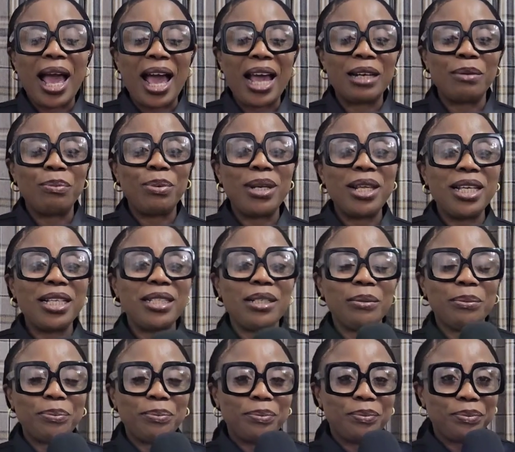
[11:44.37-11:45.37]
And
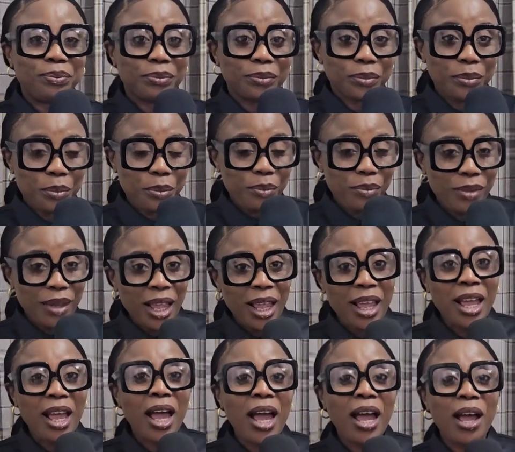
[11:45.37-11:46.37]
please,
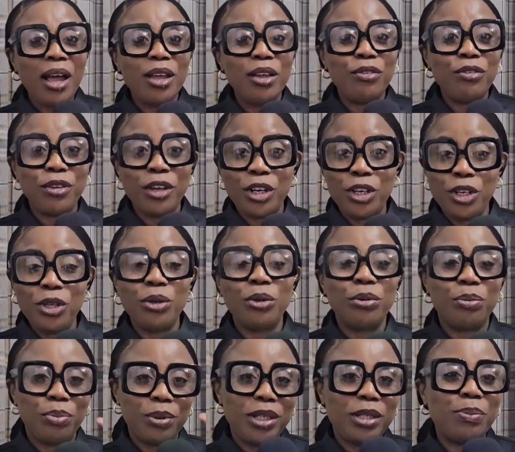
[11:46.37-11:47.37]
if you're
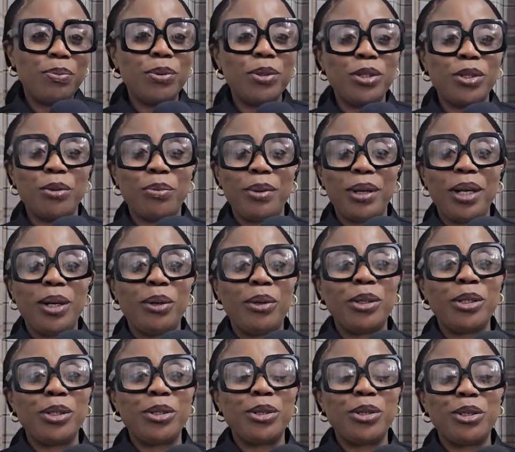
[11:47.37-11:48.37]
new, please put your
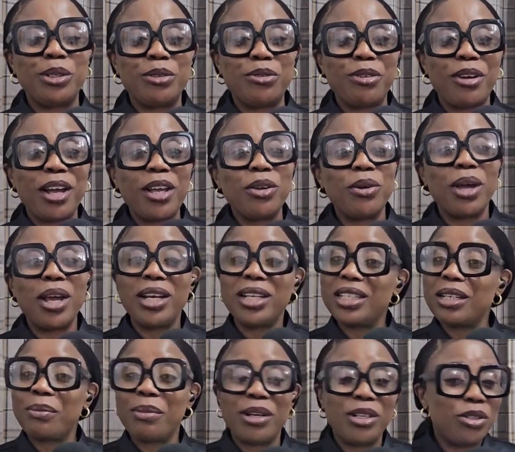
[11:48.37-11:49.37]
bell on to notify you
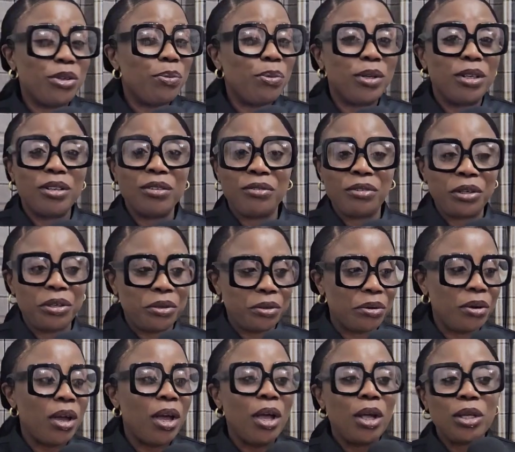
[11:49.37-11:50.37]
anytime I drop a new
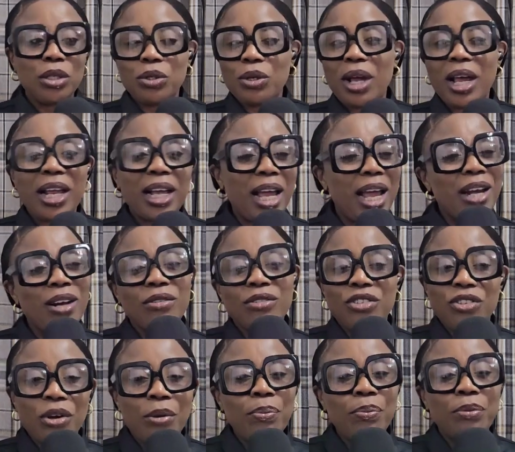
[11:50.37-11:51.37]
video. So I kind
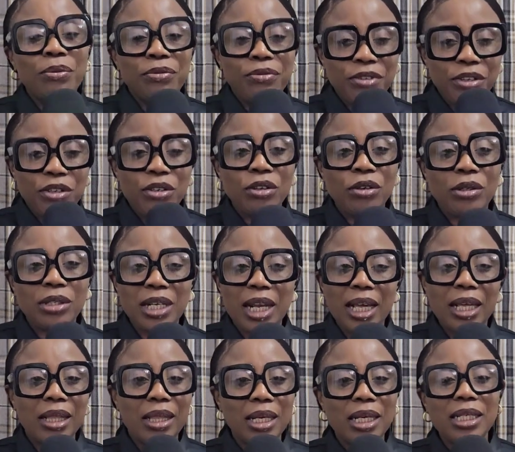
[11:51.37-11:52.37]
of drop
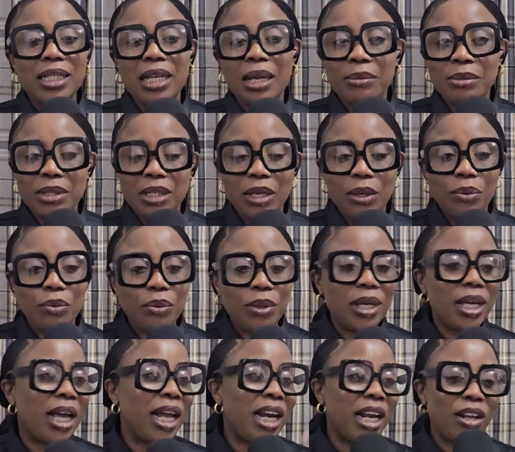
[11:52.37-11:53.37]
videos like 3 times in a
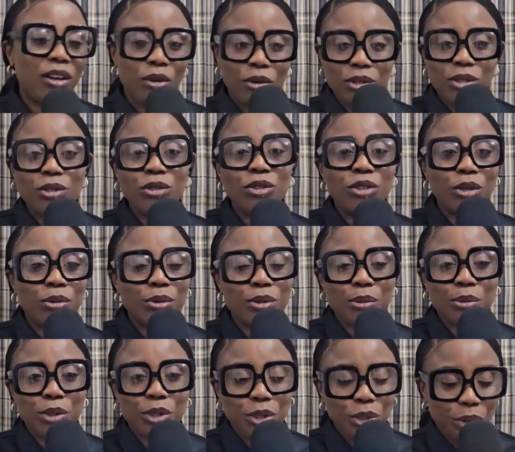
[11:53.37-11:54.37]
week, and I also
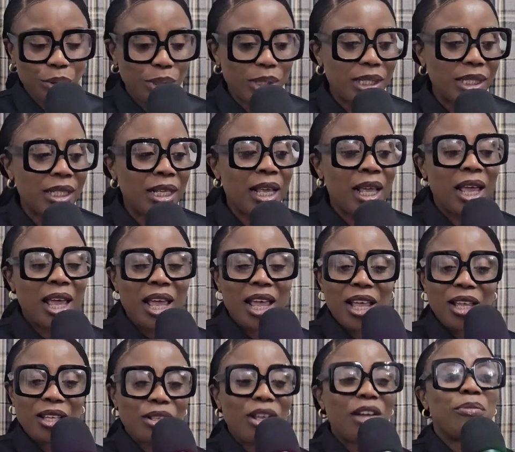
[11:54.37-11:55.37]
drop some shorts.
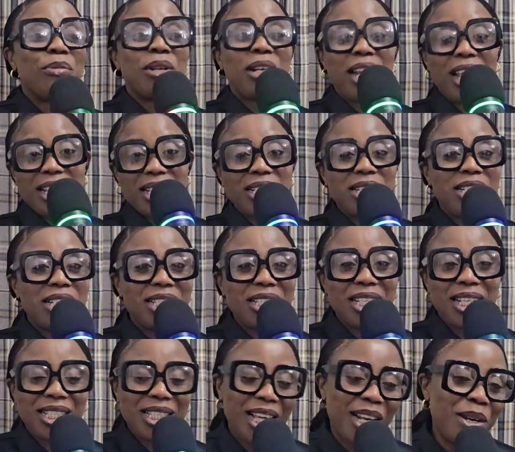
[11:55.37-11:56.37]
So I've been lazy
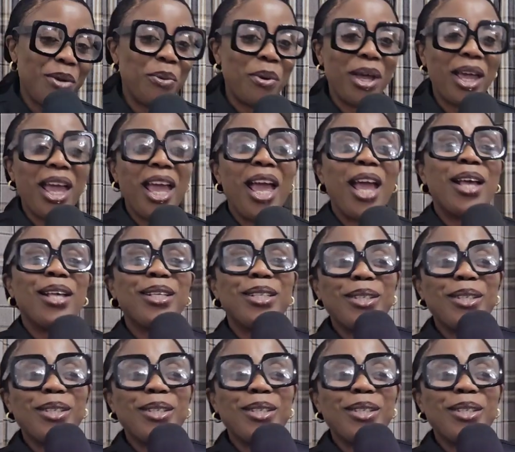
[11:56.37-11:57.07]
these days anyway.